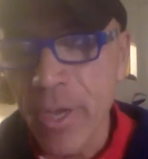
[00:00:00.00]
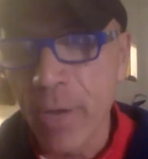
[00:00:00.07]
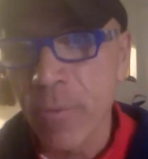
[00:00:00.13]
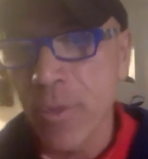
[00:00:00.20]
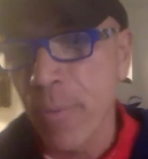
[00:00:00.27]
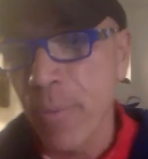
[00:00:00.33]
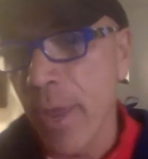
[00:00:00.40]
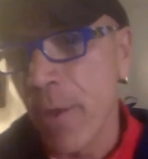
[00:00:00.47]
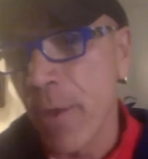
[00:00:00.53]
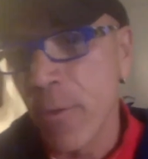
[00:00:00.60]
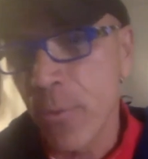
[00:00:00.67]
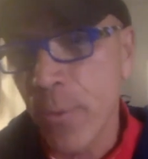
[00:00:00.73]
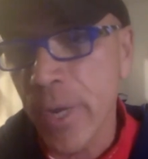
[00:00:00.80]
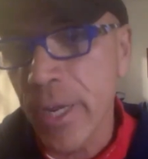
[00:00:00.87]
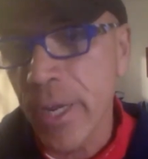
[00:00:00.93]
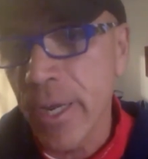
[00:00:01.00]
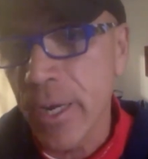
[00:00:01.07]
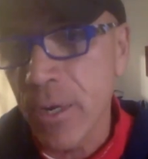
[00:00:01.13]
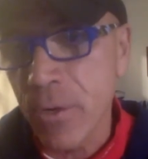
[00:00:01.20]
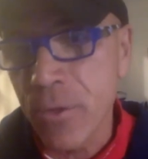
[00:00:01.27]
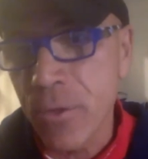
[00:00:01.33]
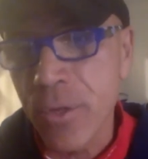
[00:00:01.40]
spend 3
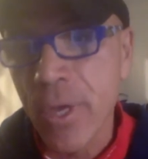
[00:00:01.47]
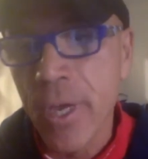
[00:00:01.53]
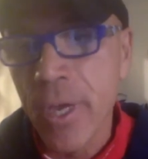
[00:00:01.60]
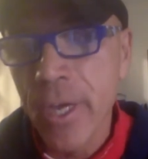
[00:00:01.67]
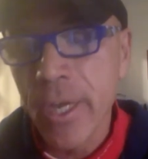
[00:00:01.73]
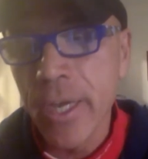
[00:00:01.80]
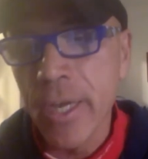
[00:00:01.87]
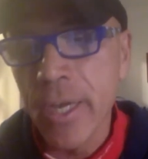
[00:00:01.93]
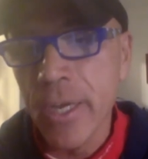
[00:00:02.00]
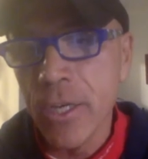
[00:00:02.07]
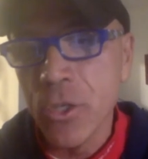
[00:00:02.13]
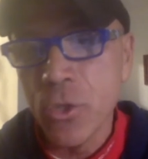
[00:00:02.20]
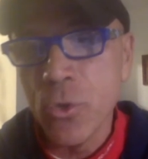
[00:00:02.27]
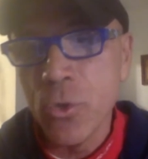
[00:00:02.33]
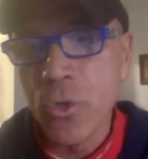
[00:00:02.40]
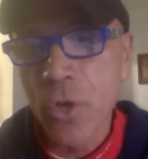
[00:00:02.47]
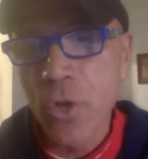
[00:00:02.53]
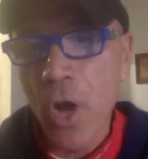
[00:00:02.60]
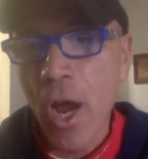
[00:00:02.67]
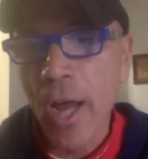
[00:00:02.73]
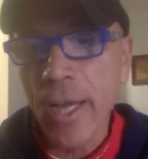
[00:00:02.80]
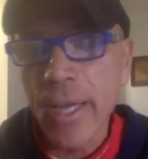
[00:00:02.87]
years in junior
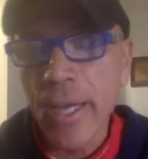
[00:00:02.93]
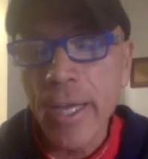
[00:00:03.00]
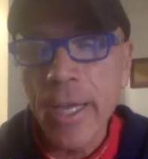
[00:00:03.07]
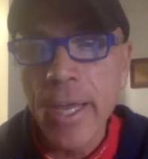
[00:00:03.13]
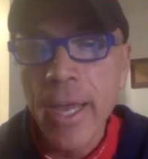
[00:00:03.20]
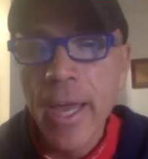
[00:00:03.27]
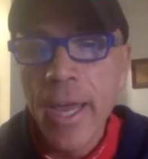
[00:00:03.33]
hockey.